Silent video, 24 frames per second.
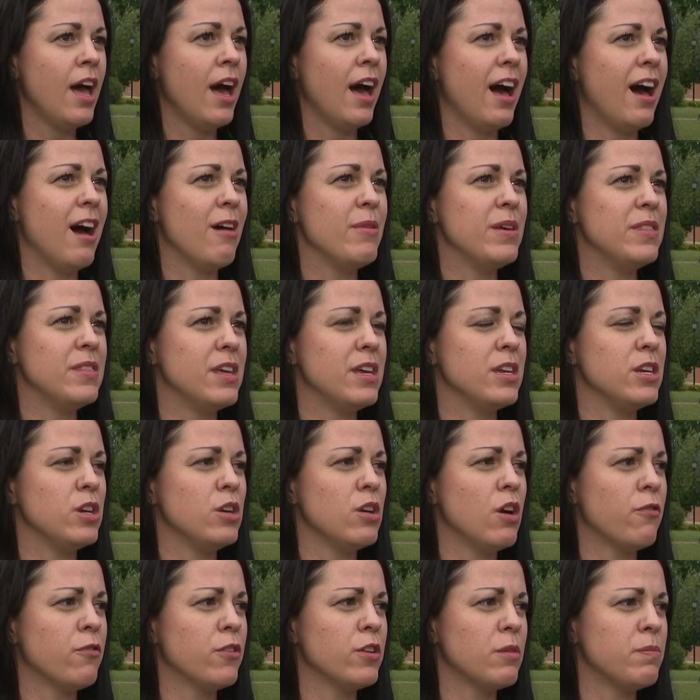Um, and then, you
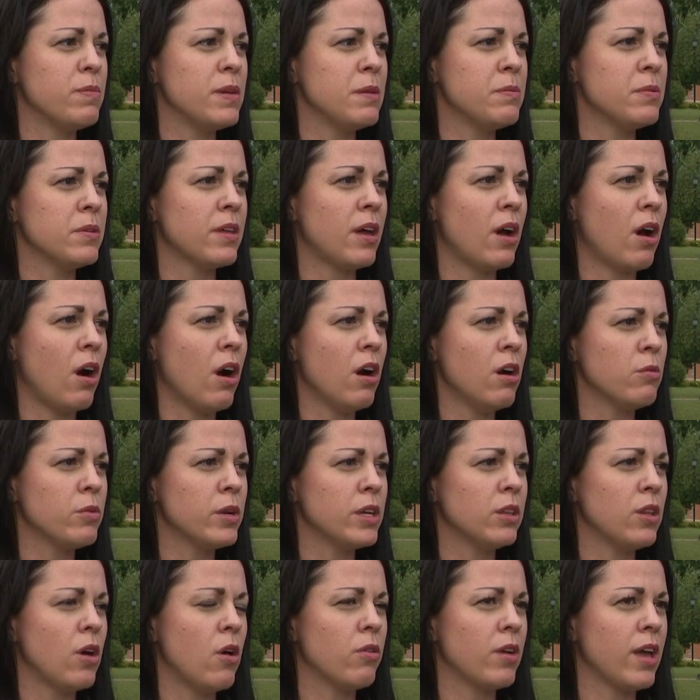know, for the people that are
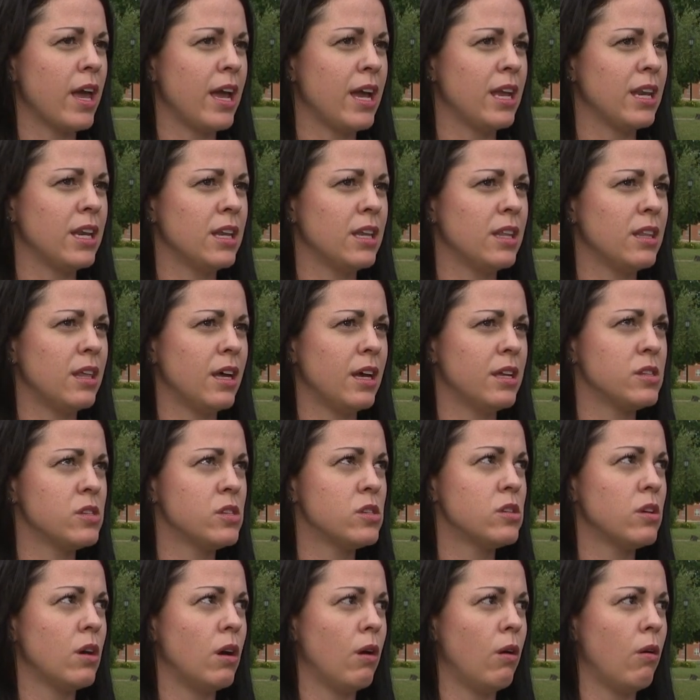relocated, that's
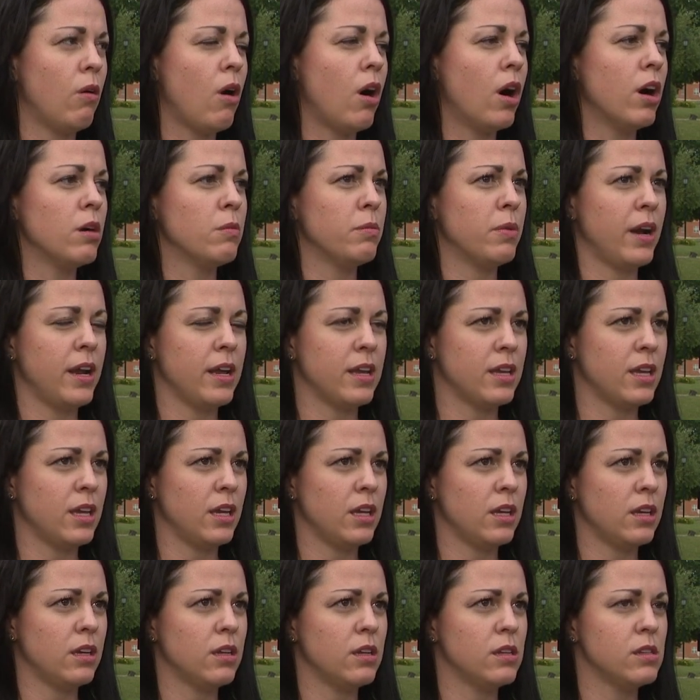so
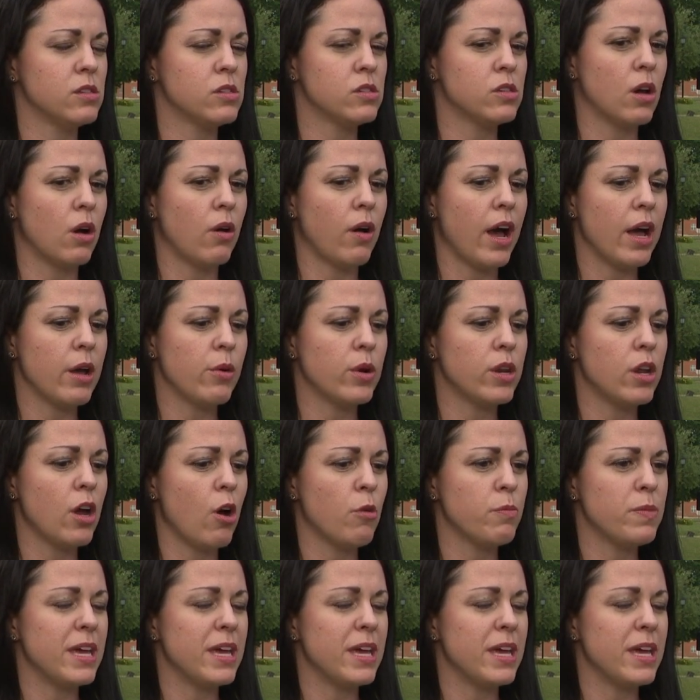heartbreaking. And so I would hope